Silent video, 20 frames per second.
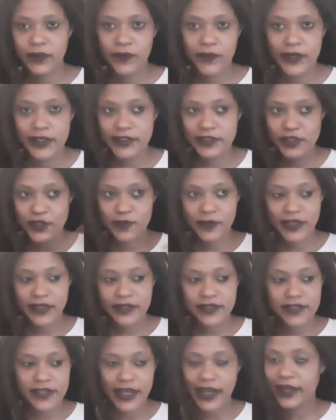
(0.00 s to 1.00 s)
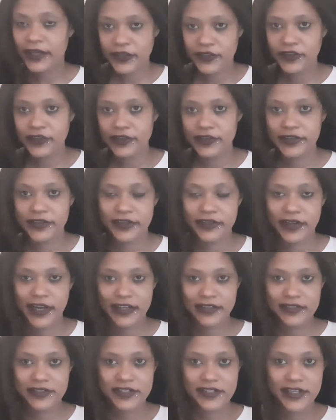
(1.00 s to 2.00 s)
while spectacular
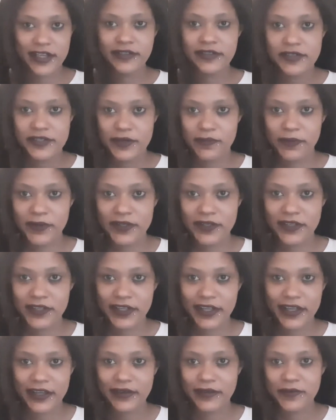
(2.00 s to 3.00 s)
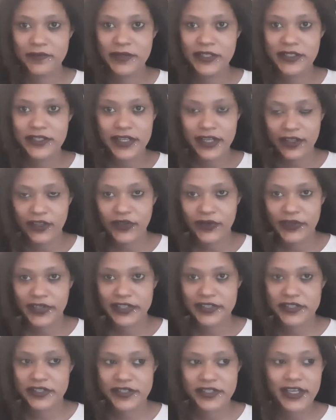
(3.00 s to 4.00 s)
and sensible and
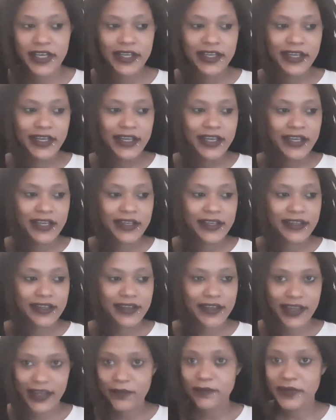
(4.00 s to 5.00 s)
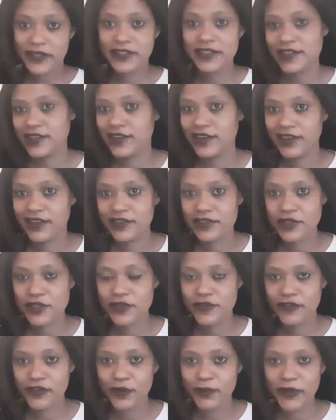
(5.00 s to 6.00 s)
meticulous, can be
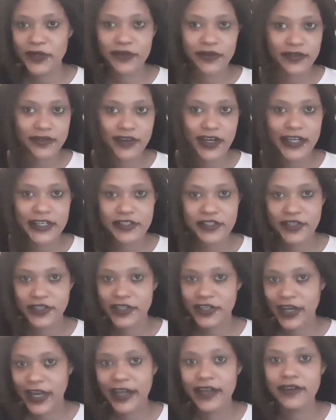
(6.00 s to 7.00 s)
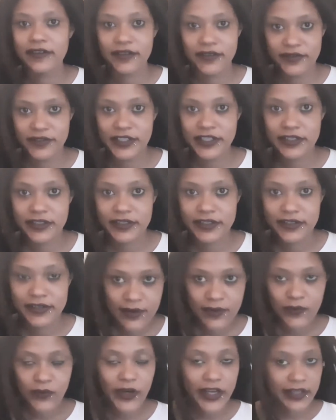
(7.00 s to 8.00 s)
tedious for both the writer and the reader.
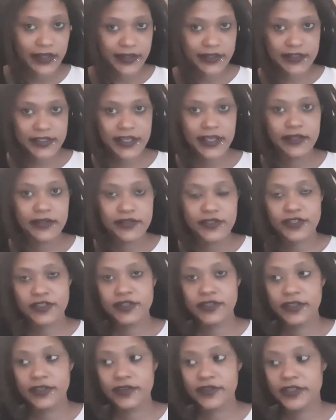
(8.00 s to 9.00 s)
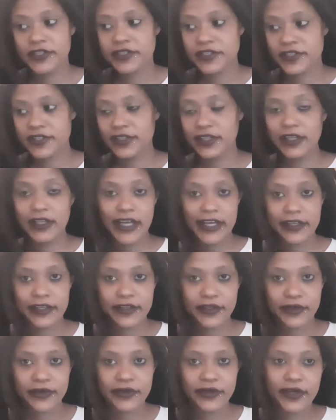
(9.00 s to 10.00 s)
While it tends to decrease the
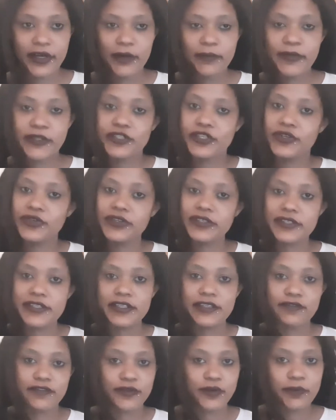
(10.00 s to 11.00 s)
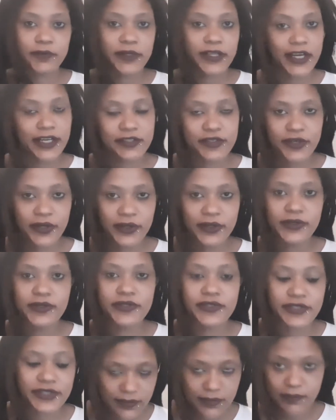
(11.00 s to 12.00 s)
likelihood or opportunity for plot
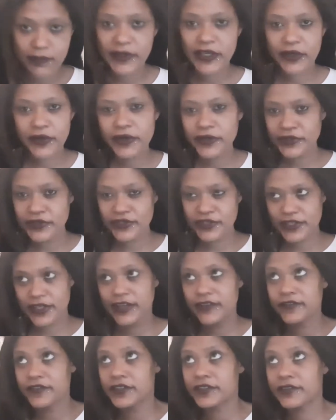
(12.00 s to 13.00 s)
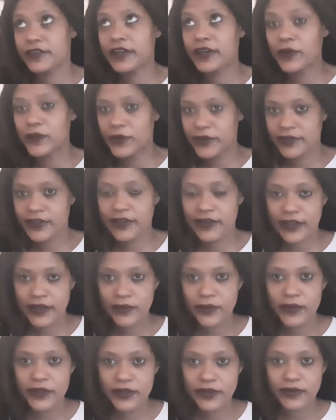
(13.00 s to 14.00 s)
holes, because everything within
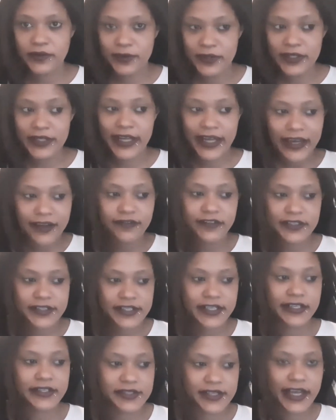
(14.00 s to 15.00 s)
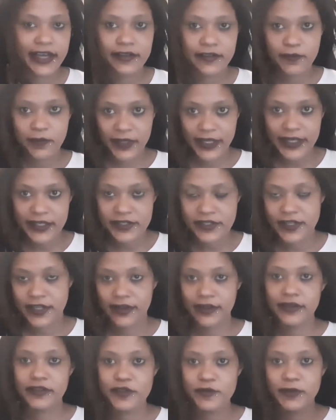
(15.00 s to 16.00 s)
that world will have its exact place
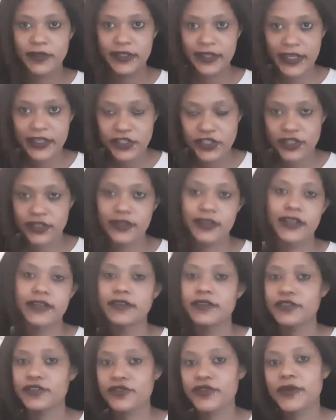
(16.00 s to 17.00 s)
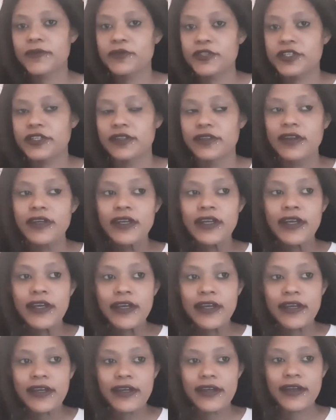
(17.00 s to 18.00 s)
and explanation and description,
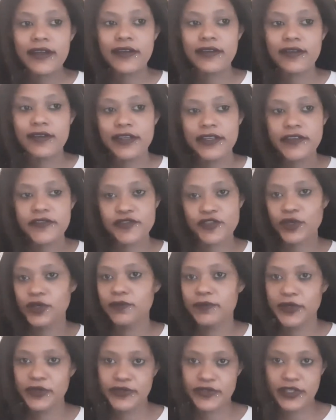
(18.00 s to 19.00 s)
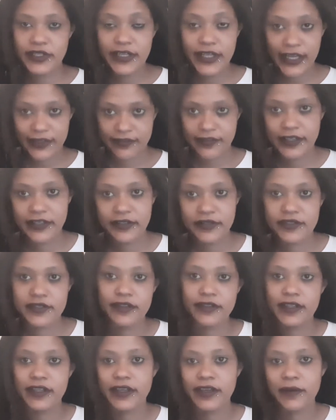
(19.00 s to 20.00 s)
it leaves almost nothing to
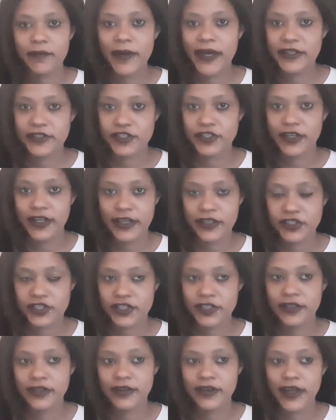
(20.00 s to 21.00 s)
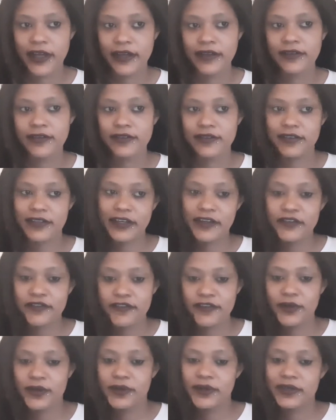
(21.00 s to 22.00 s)
the imagination, and
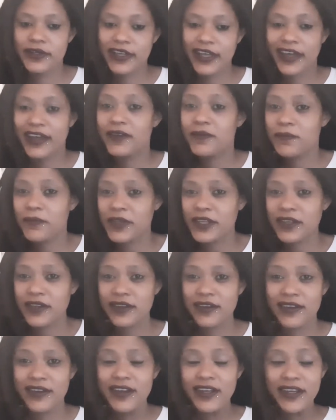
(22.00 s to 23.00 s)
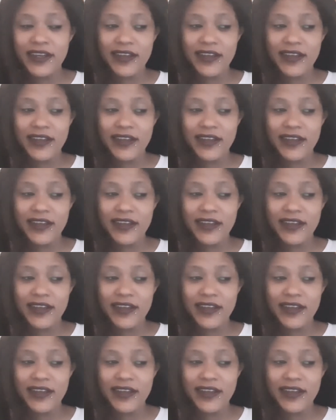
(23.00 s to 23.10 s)
therefore can mean,